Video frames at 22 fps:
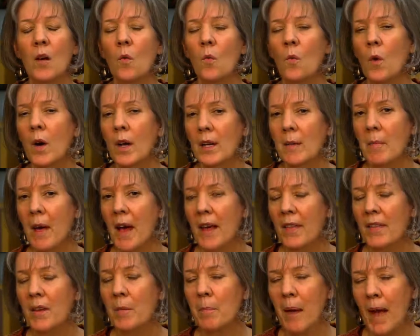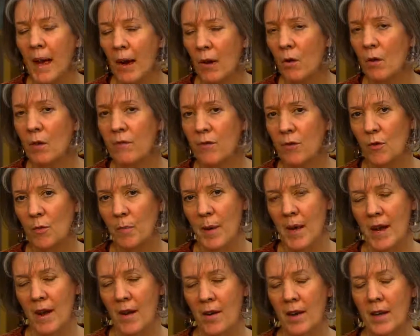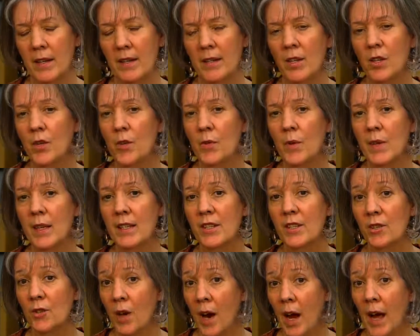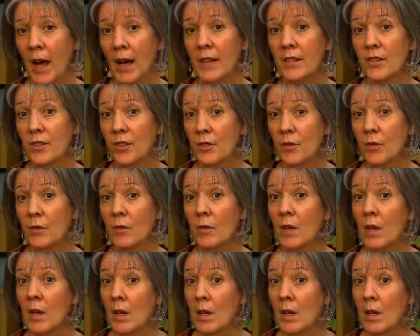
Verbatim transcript: What about the powerful parent who is trying to